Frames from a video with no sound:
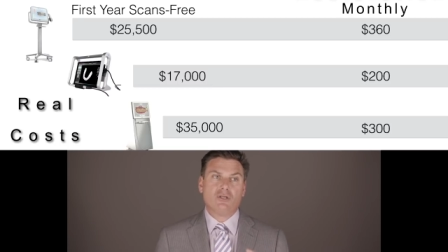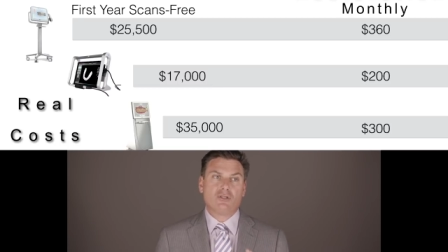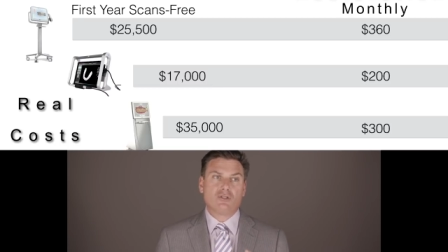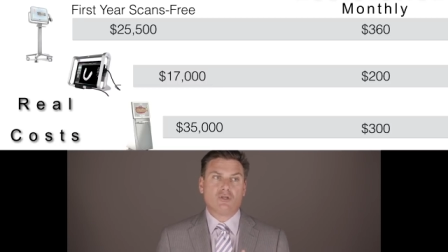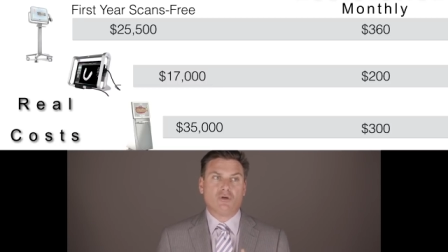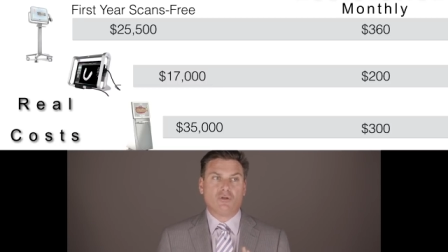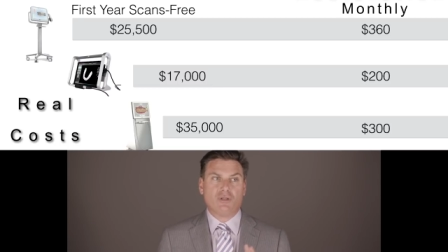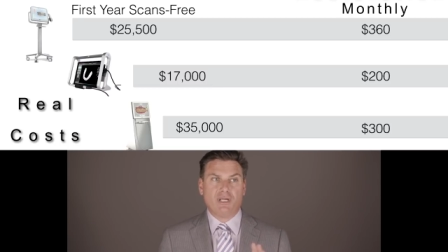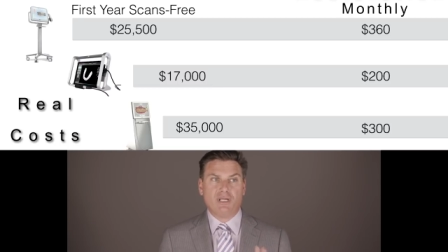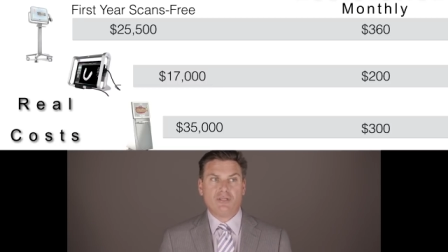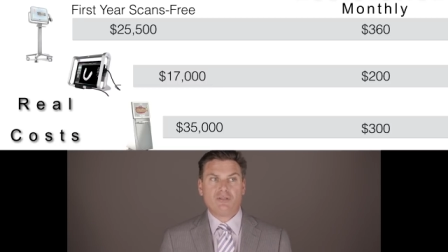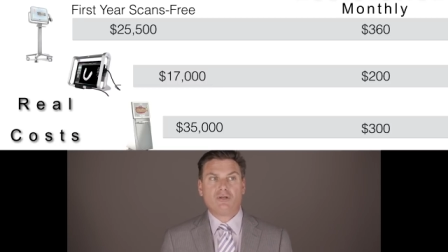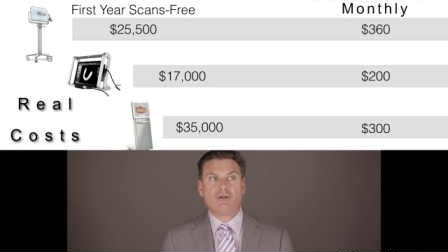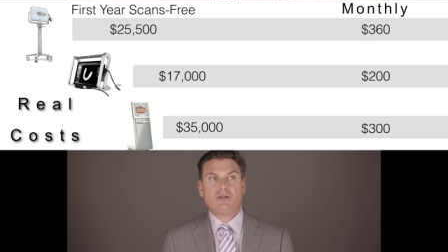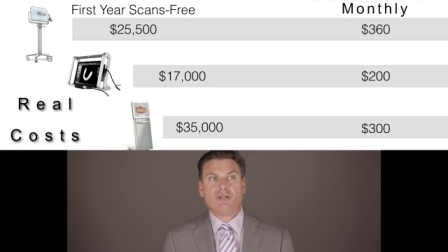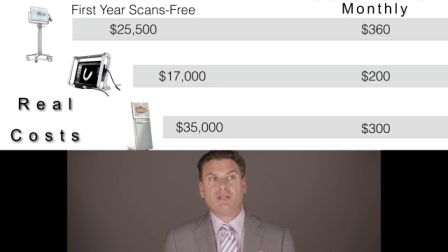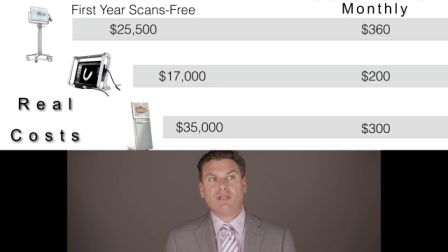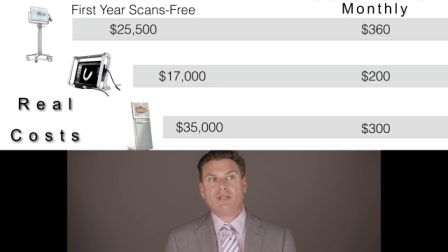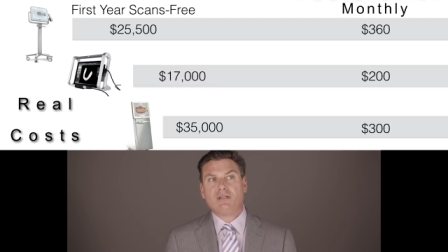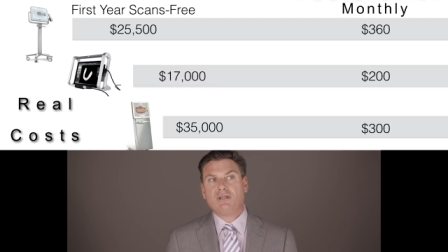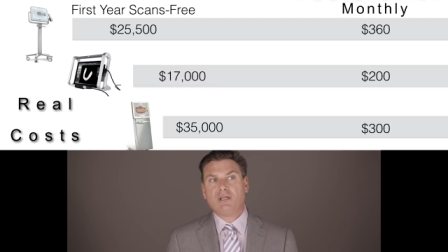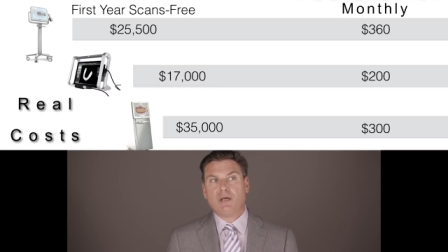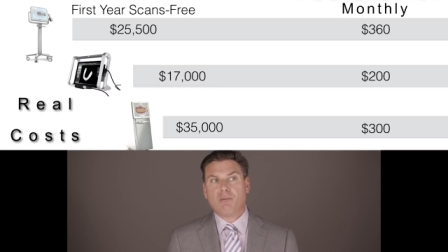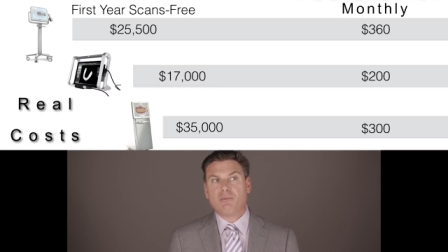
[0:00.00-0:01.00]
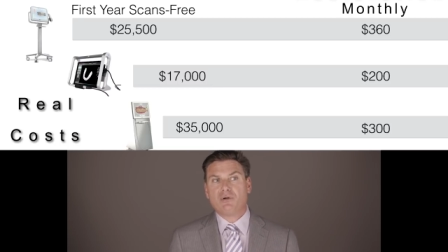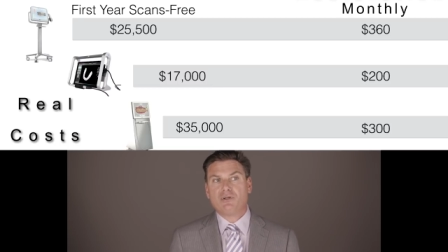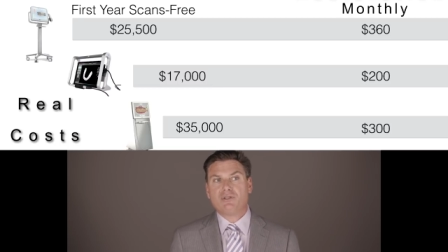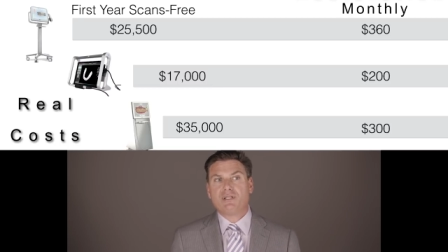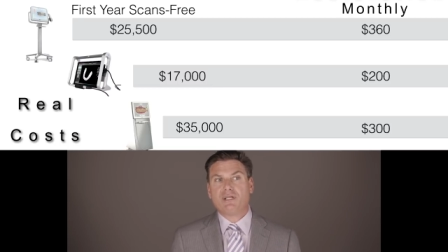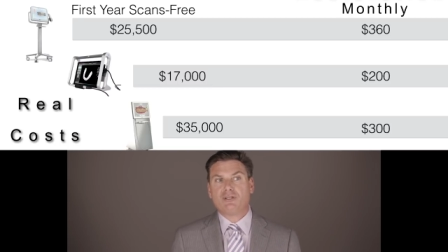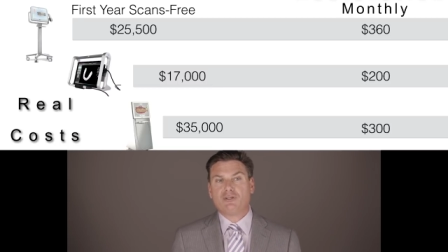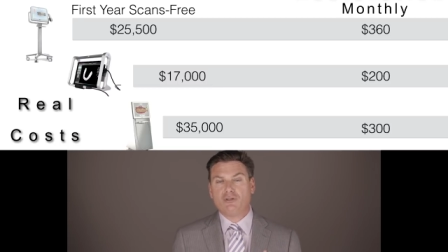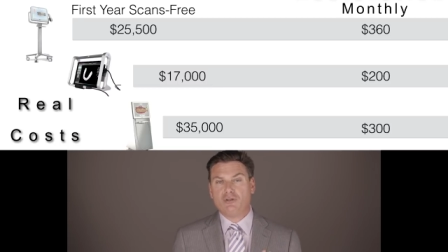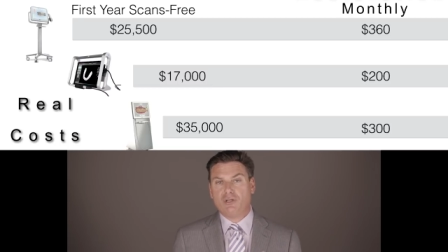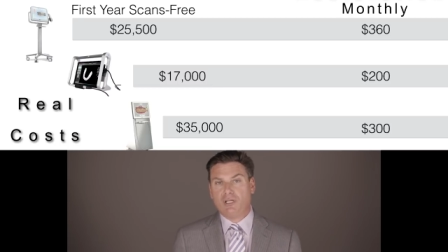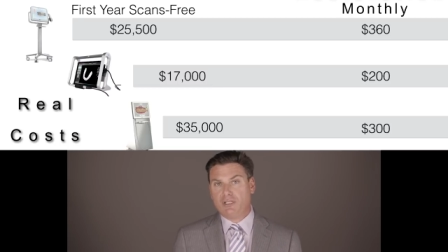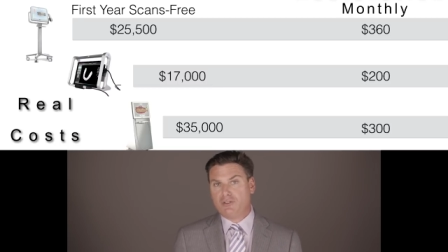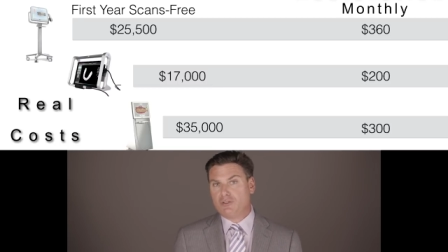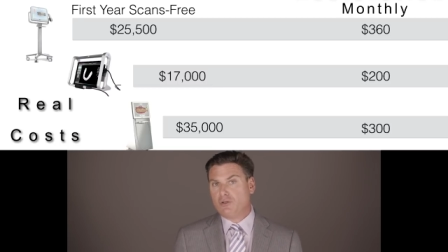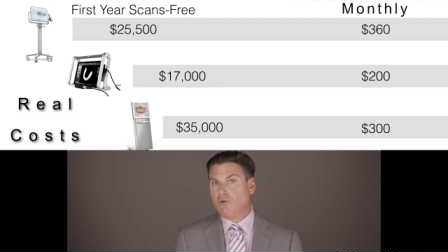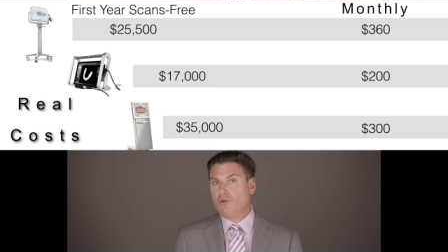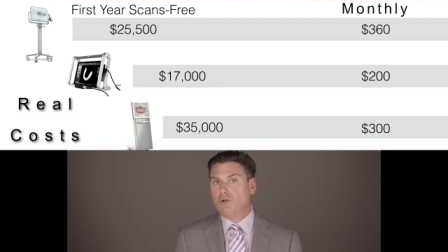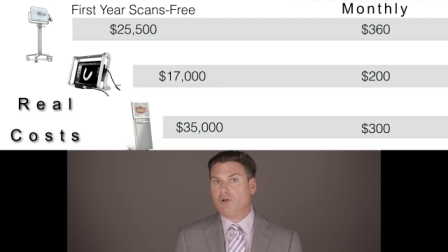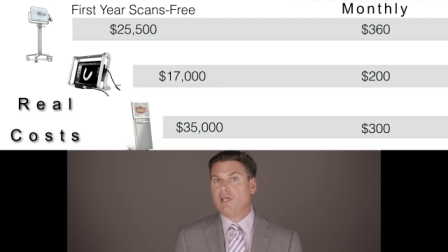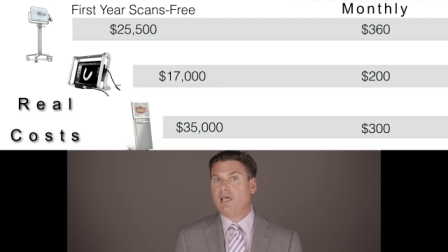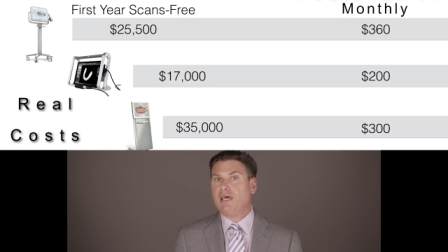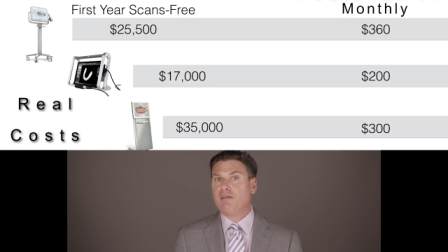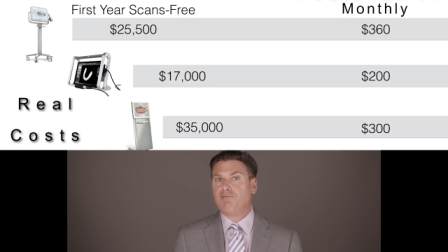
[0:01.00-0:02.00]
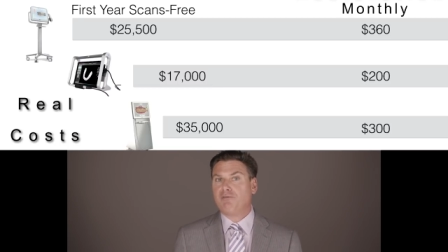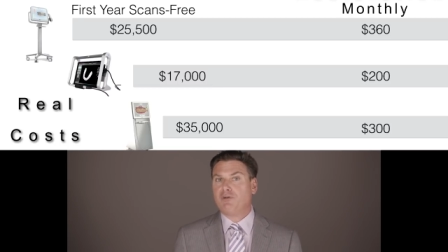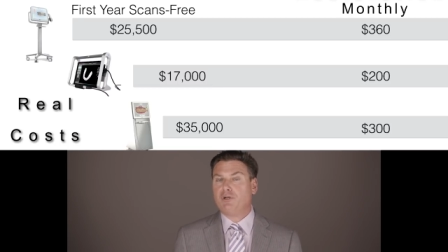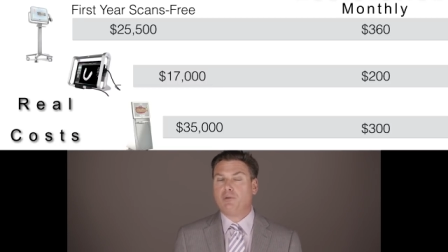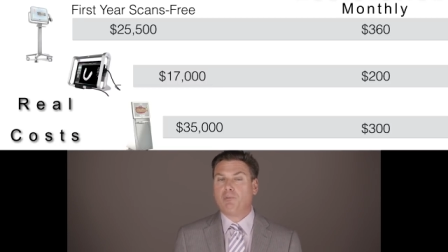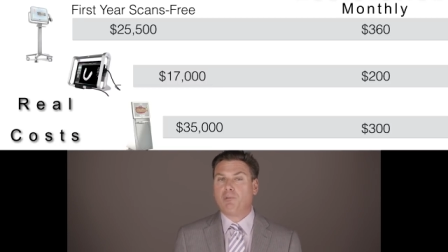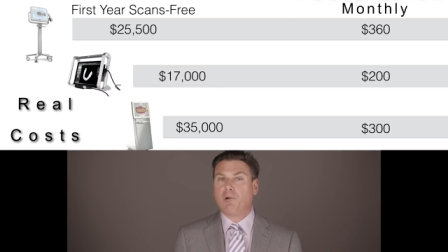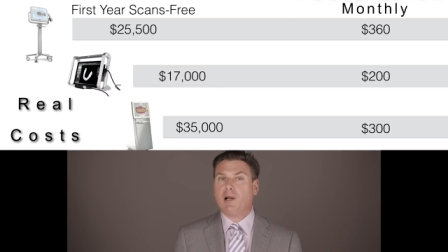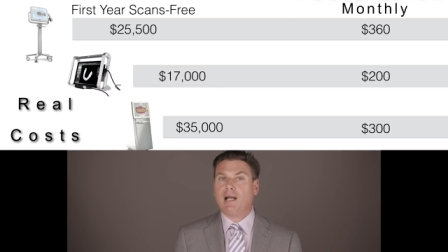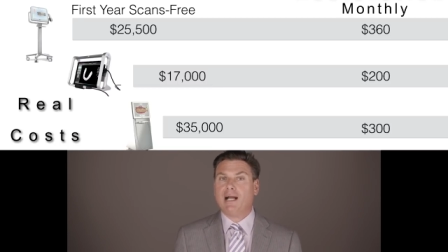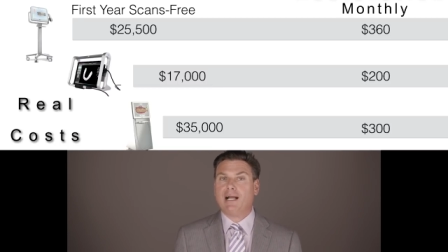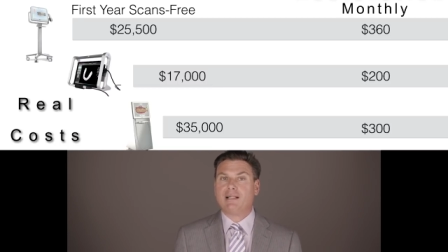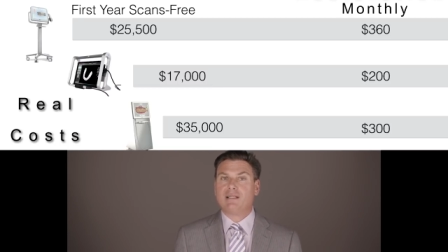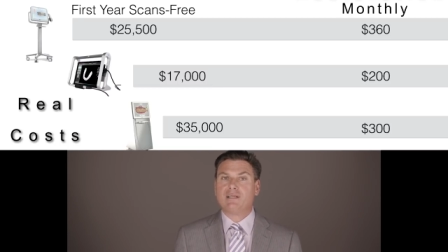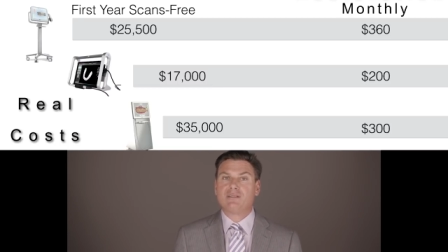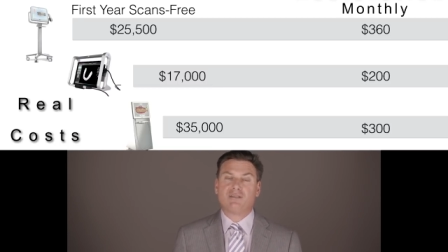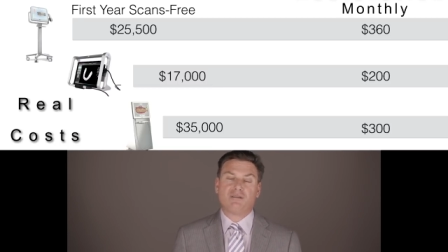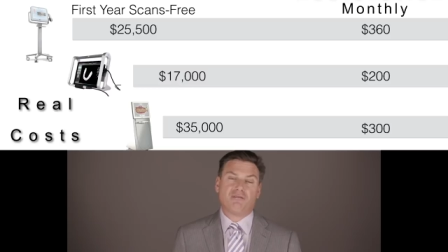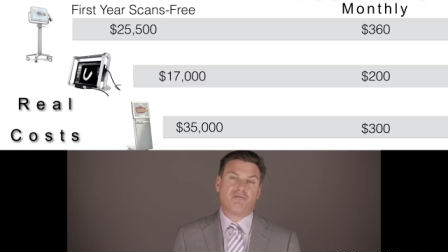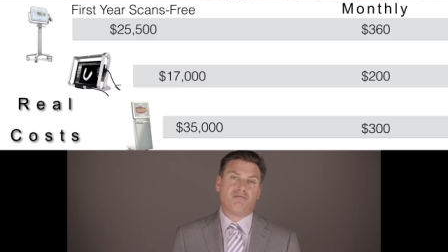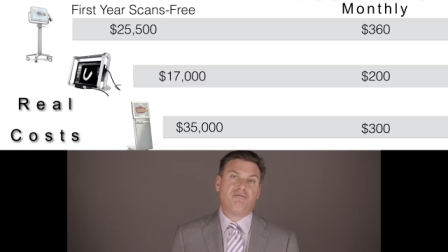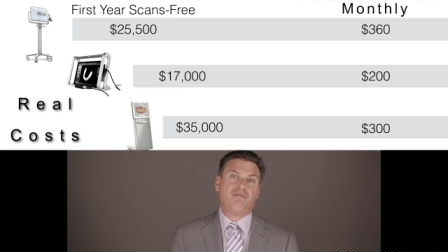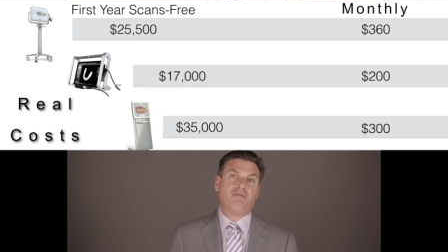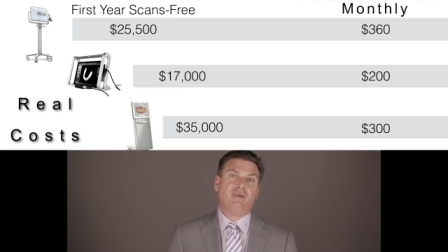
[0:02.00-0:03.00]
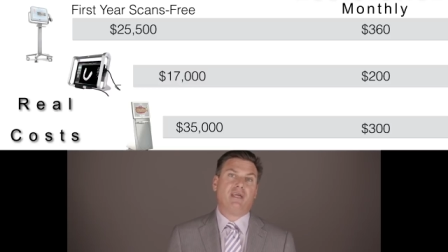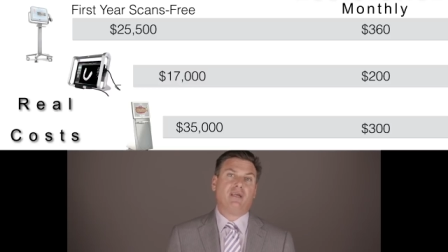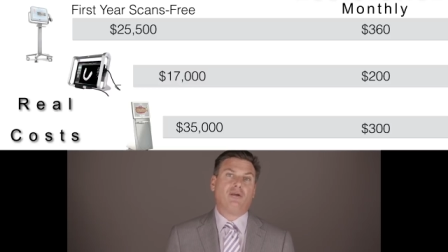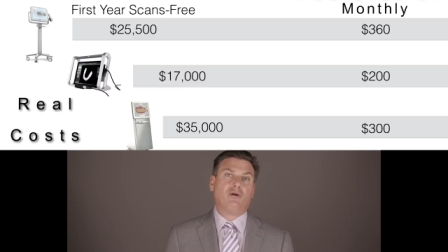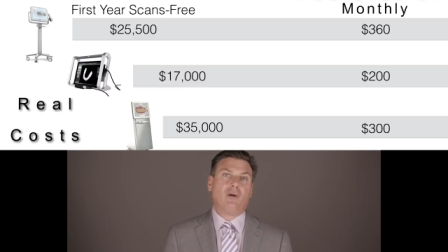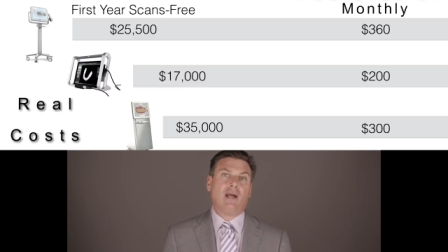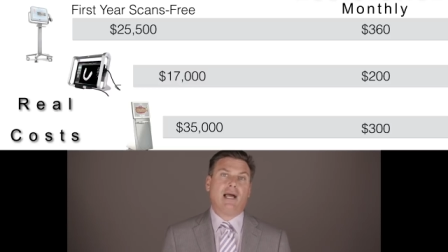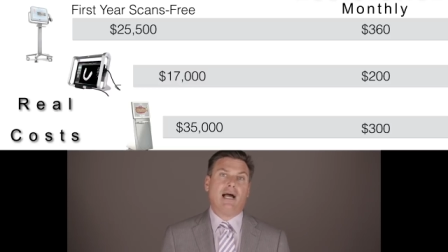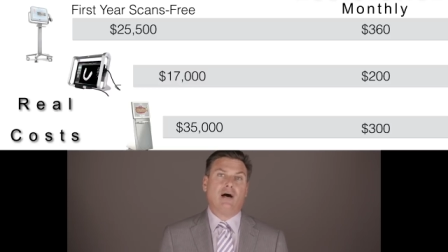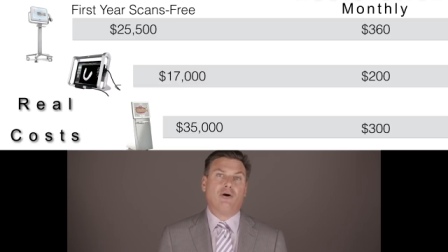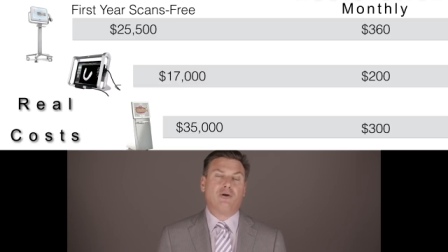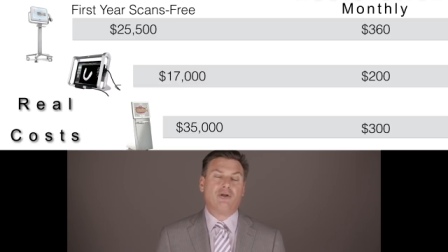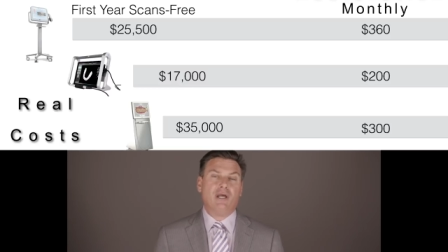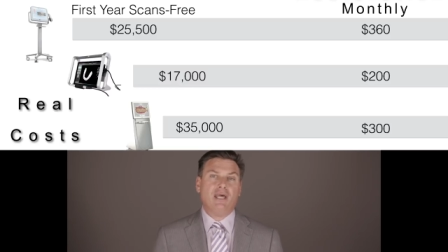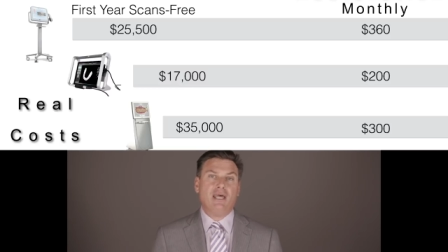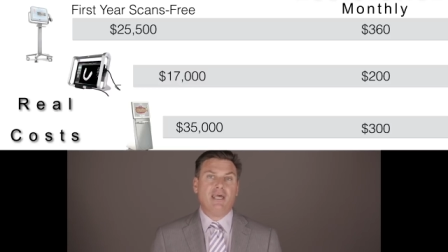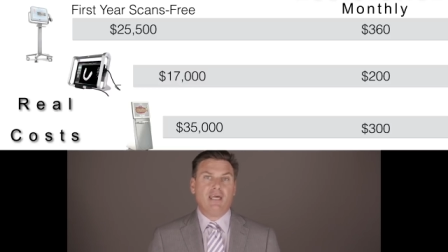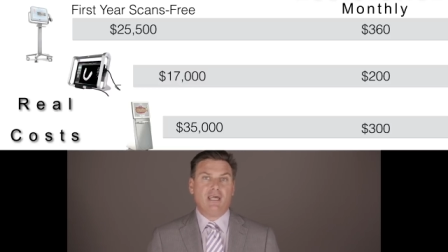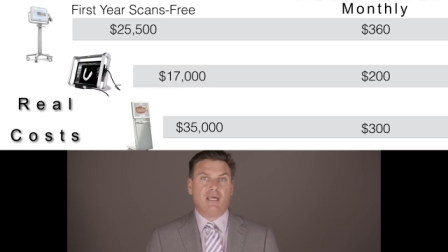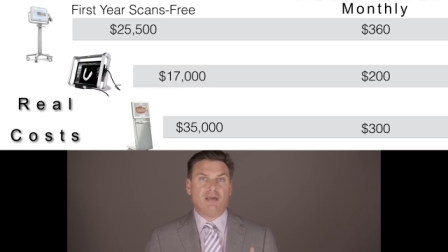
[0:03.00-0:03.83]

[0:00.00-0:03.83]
So these are numbers that you need to look at for your practice and figure out